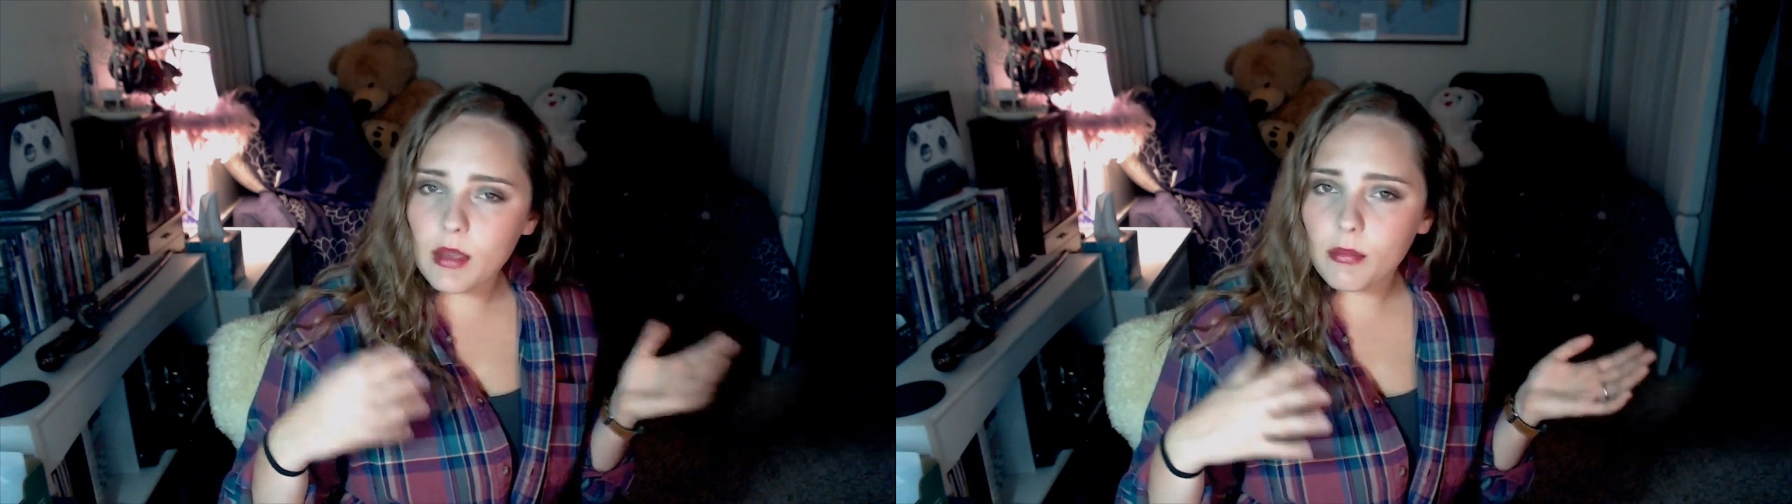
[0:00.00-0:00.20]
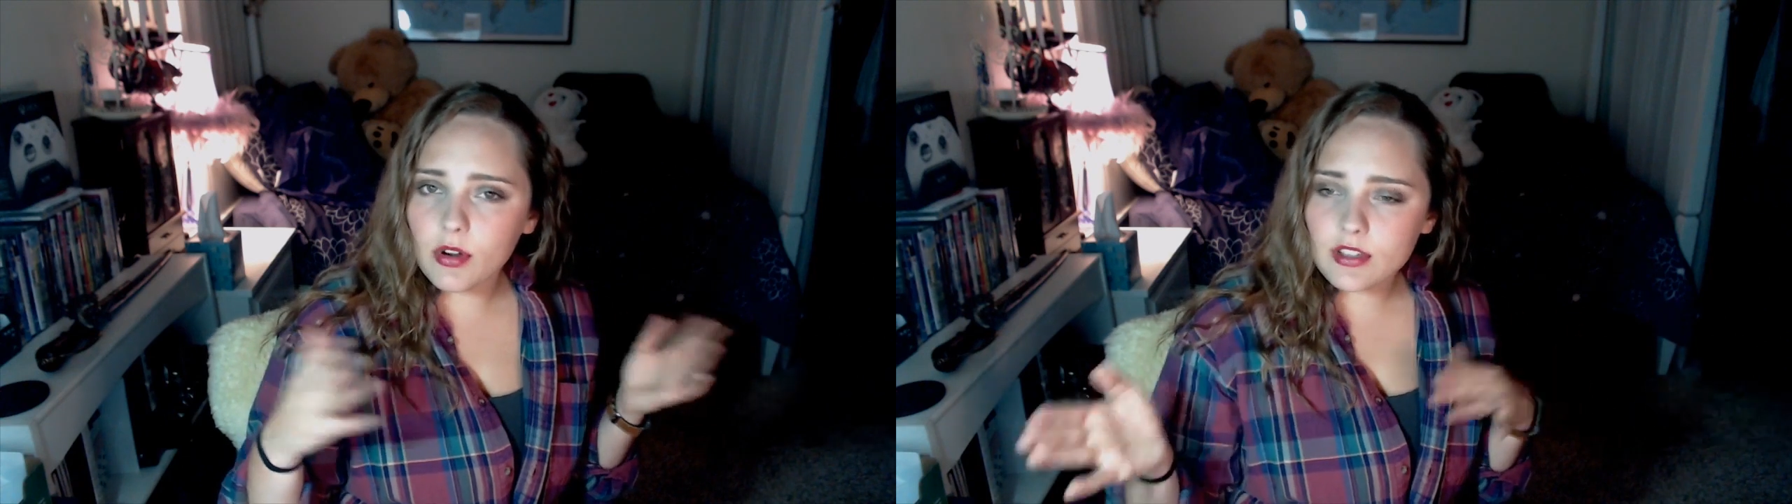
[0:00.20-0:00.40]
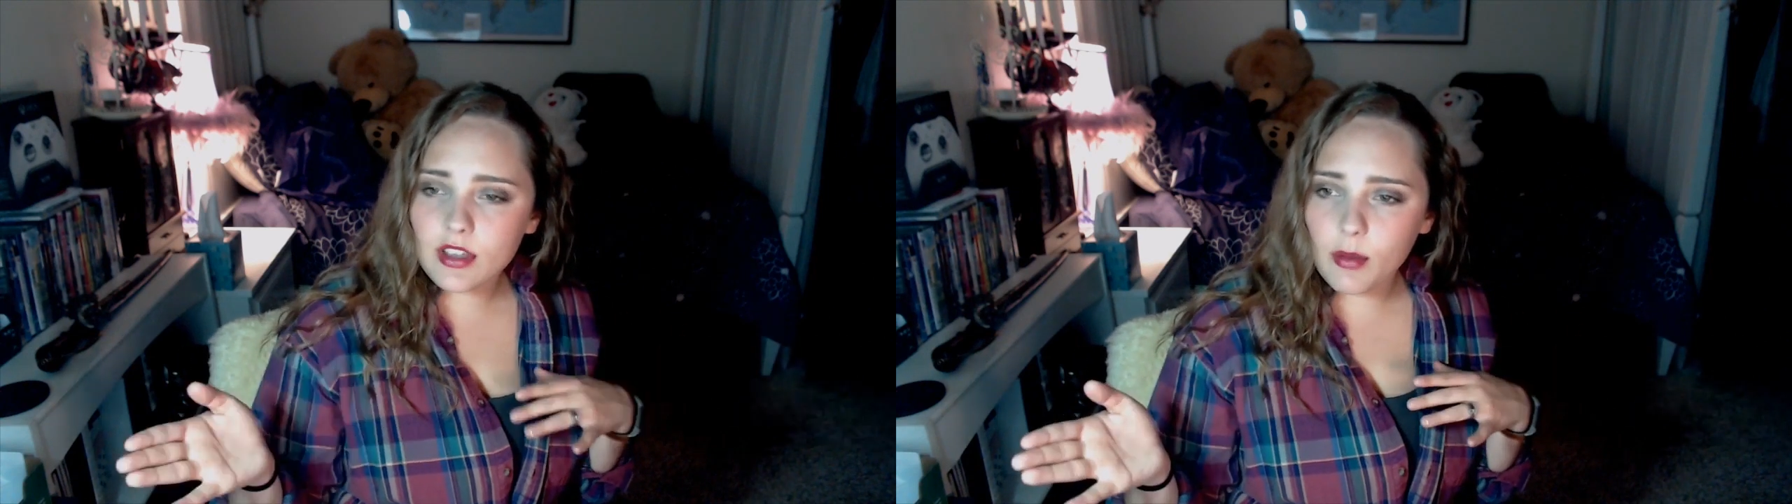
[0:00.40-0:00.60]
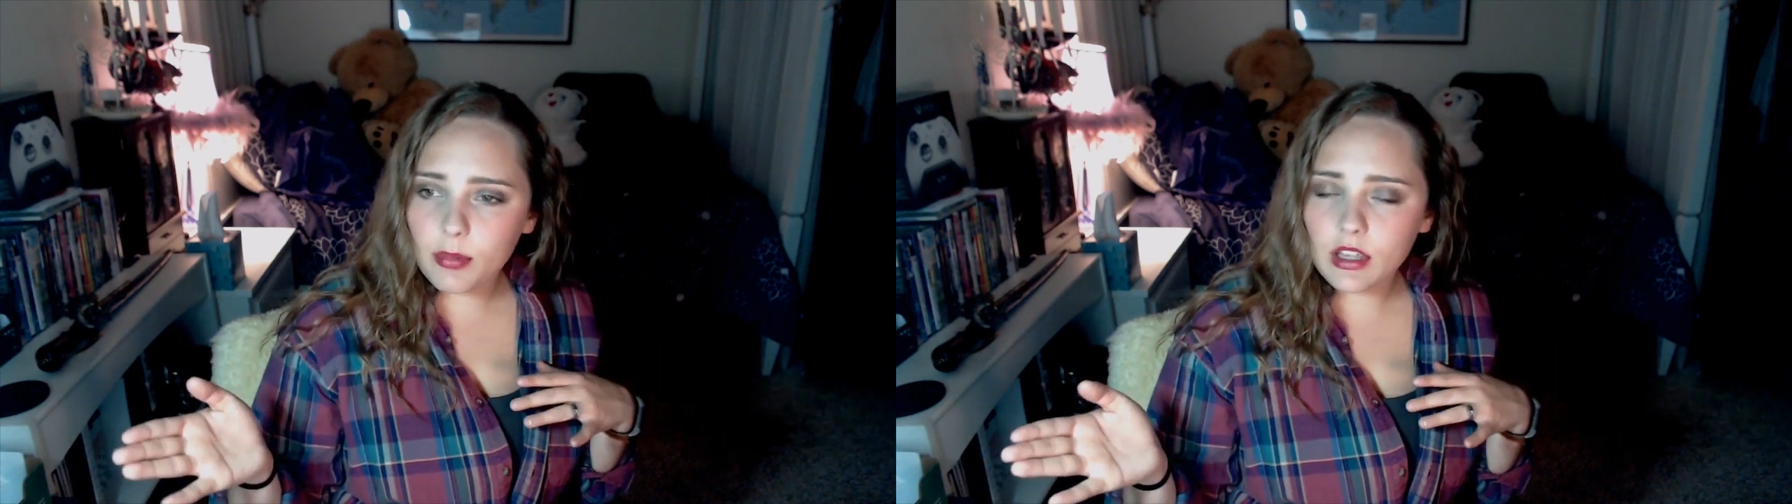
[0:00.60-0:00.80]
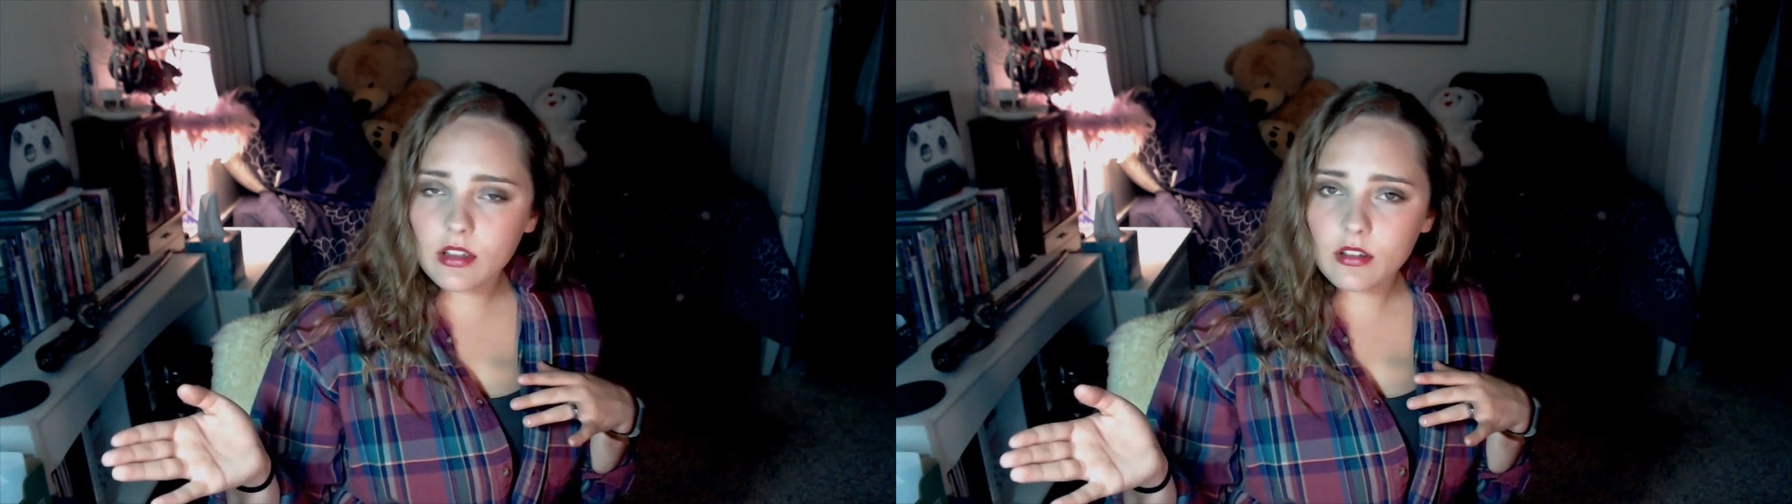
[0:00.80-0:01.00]
in Brooks'
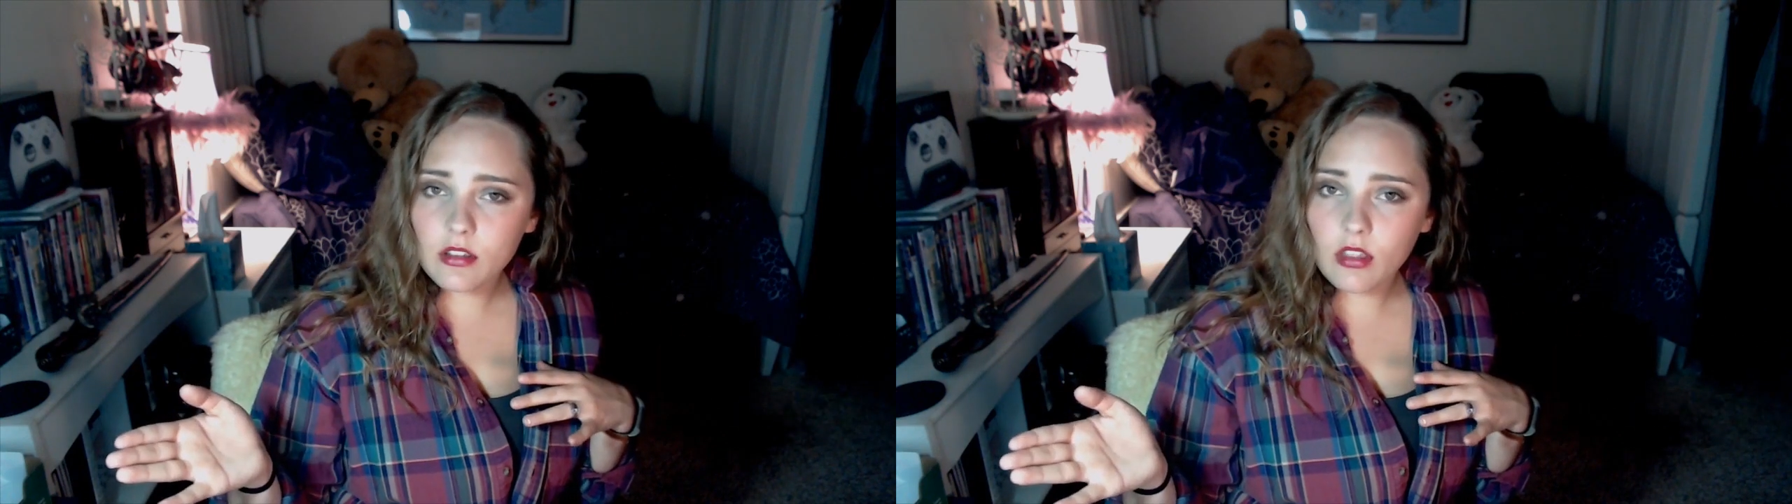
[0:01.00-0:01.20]
company